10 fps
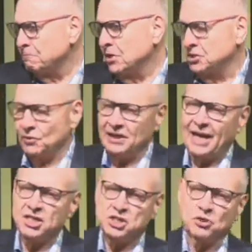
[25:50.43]
So
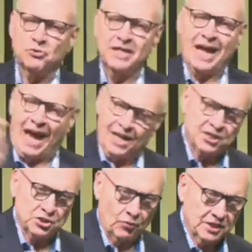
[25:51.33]
Elisha already had his
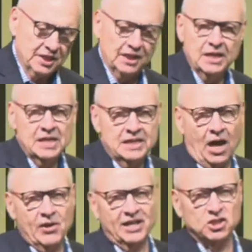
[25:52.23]
anointing. Now
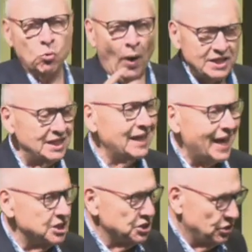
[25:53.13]
he had twice
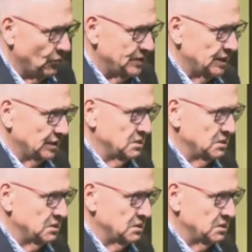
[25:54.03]
Elijah's anointing.